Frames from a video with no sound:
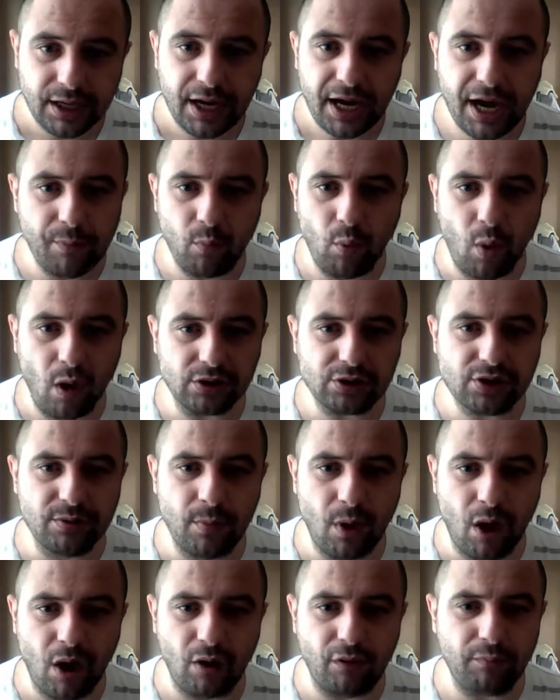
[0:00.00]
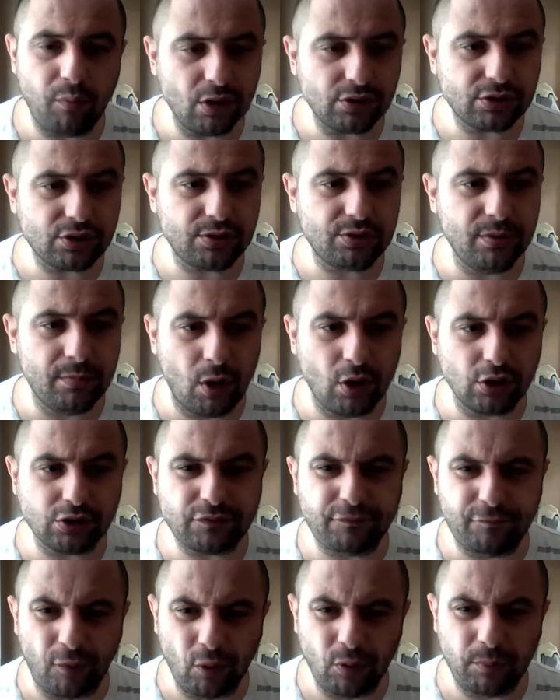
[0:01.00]
And what's the most
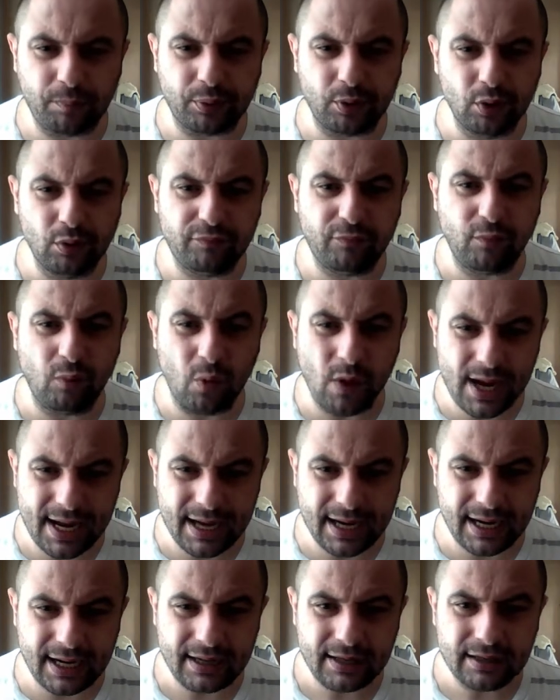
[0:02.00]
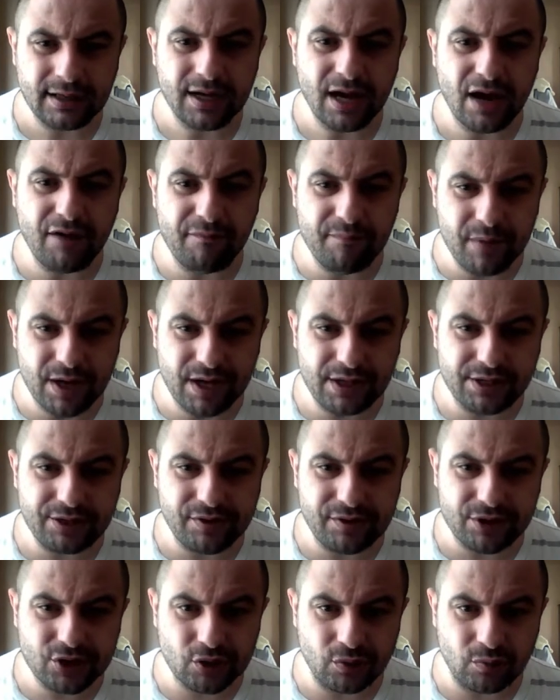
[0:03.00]
foolproof way of
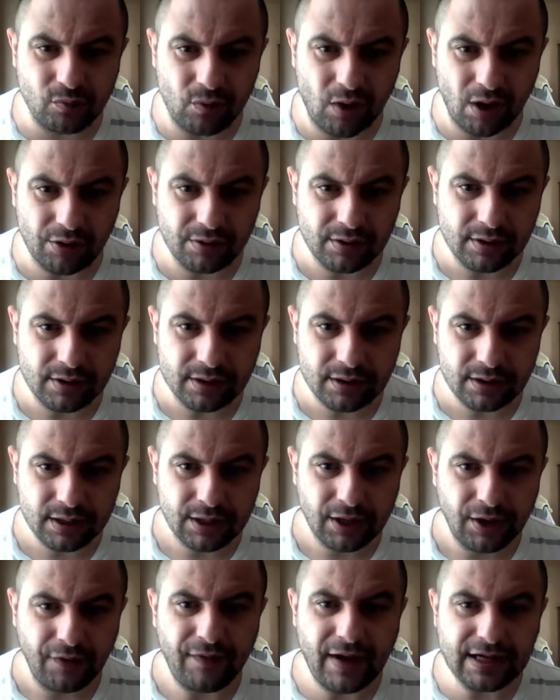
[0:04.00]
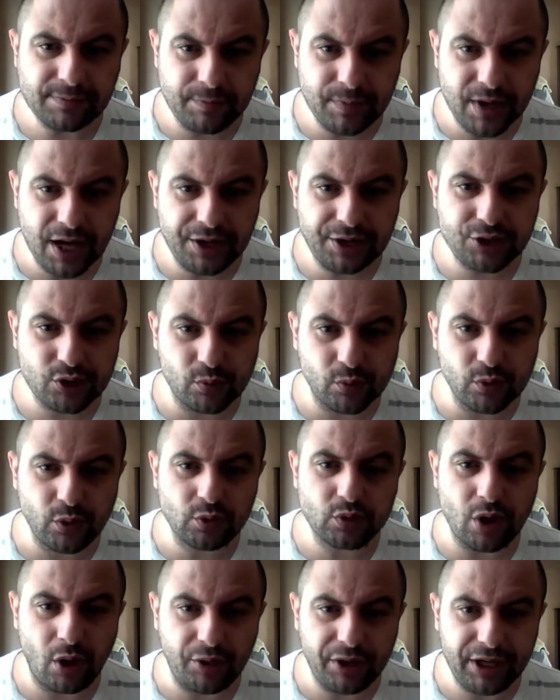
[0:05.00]
murdering someone? That's murder someone
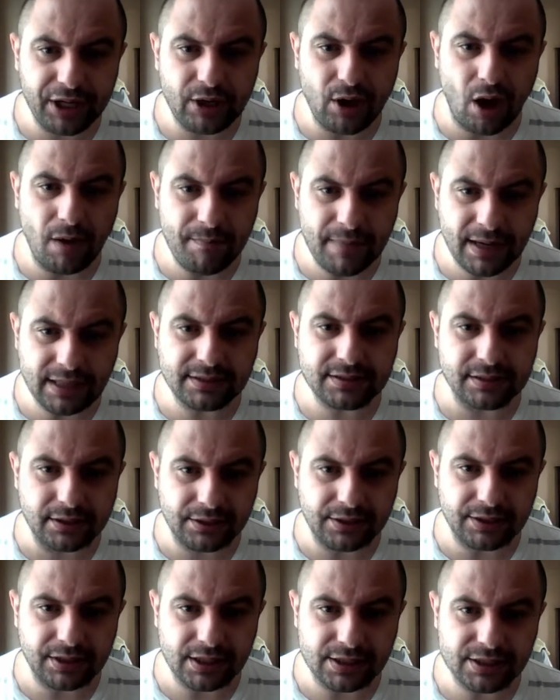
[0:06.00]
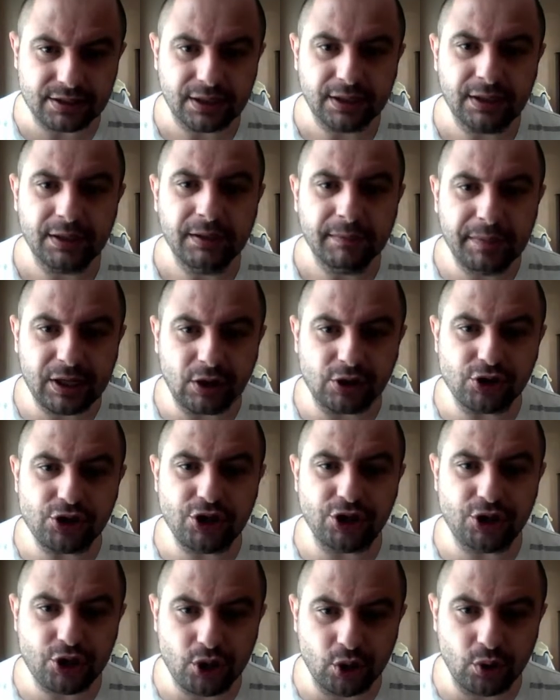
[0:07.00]
who's already got a mental illness, because
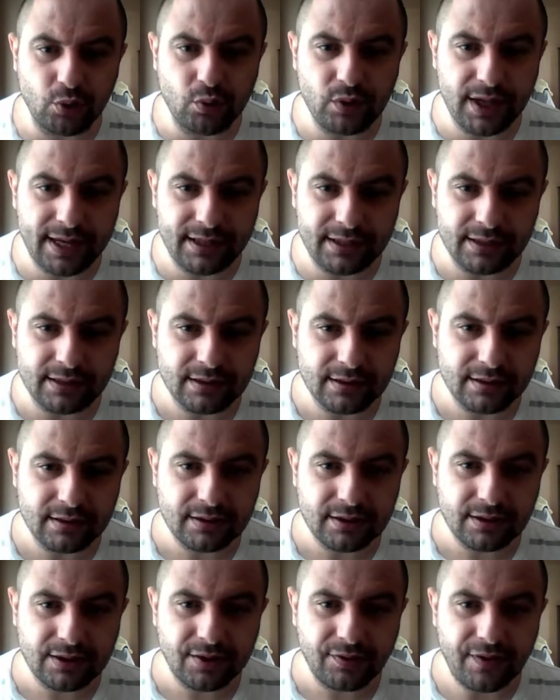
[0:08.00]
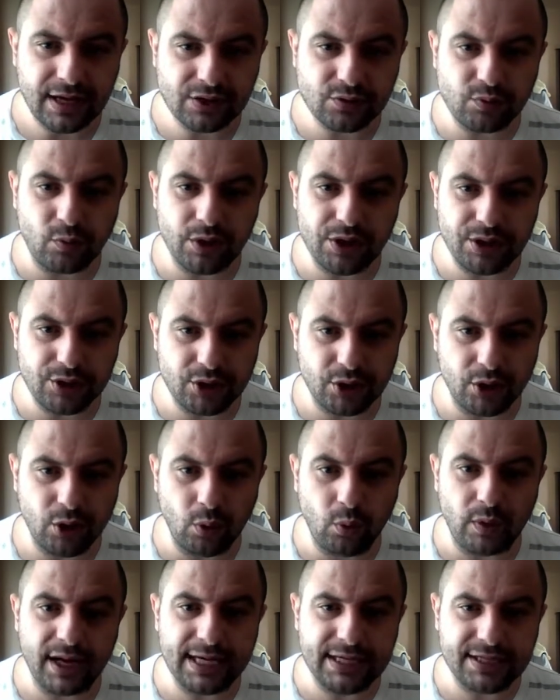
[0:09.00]
you tune in. That's what you
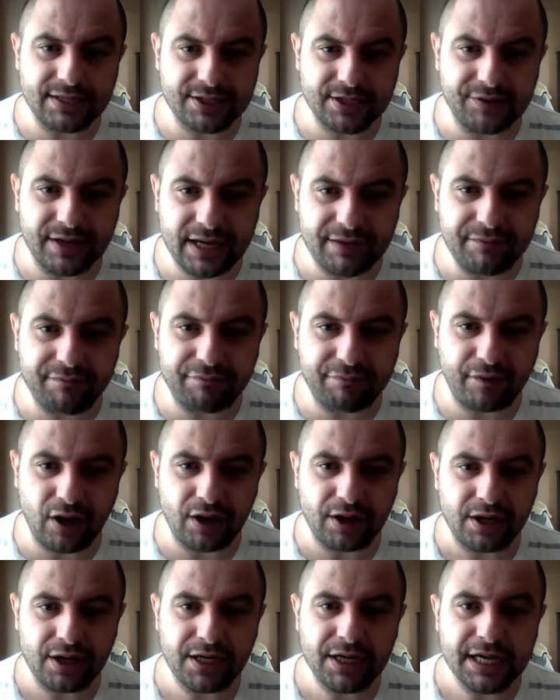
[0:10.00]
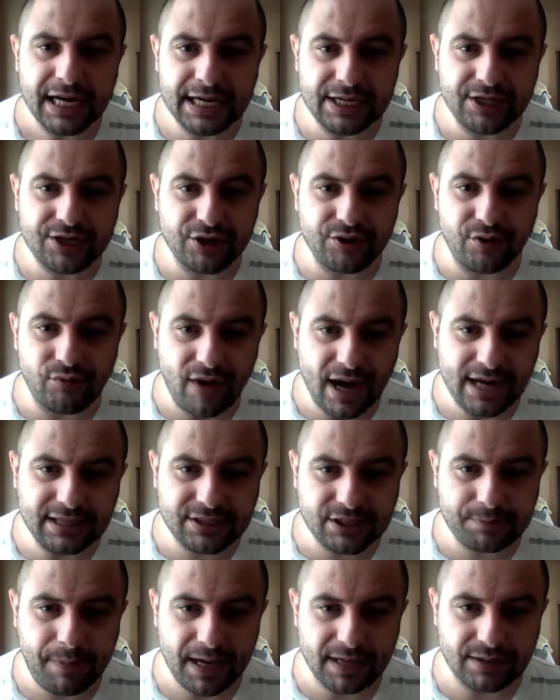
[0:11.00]
do into the red
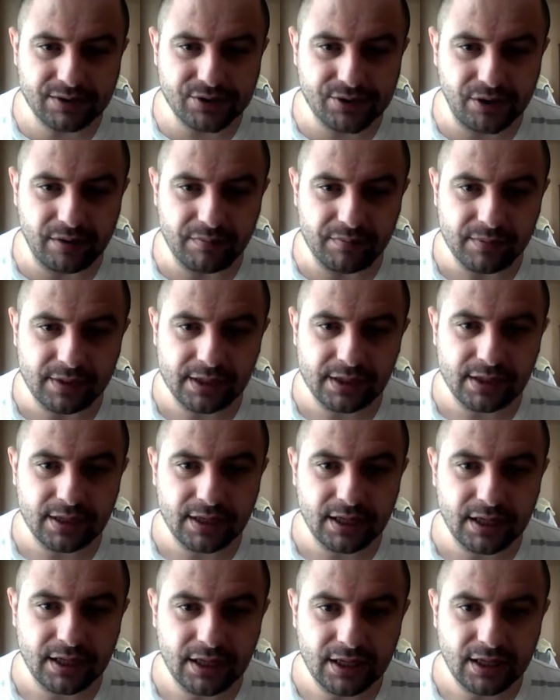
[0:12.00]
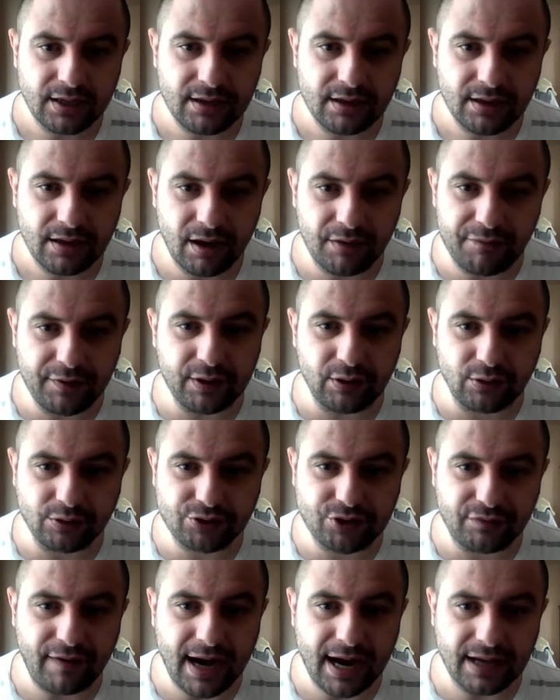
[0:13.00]
spectrum of the
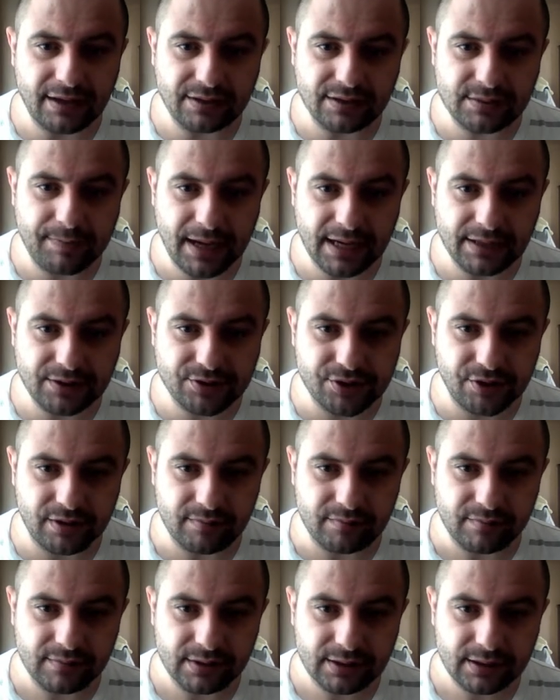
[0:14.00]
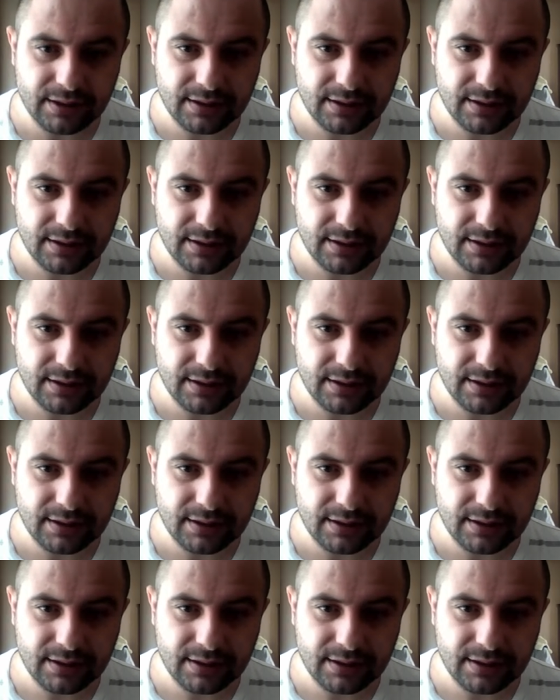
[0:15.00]
ultraviolet spectrum,